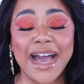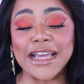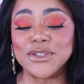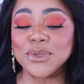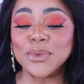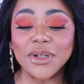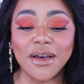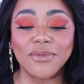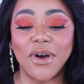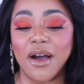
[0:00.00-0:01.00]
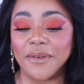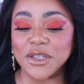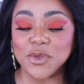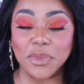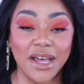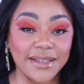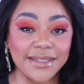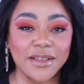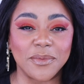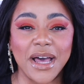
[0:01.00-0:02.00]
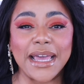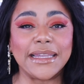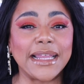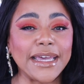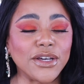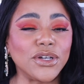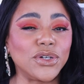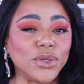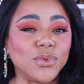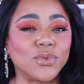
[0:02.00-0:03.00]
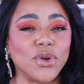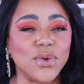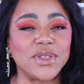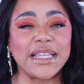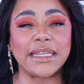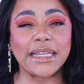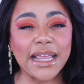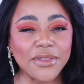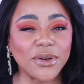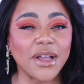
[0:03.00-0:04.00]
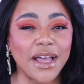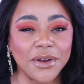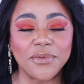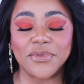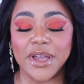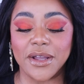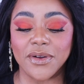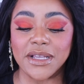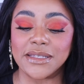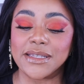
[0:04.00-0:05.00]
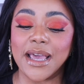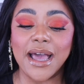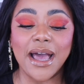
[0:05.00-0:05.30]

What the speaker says: I do love orange blossom. I like a good rose and leather kind of fragrance.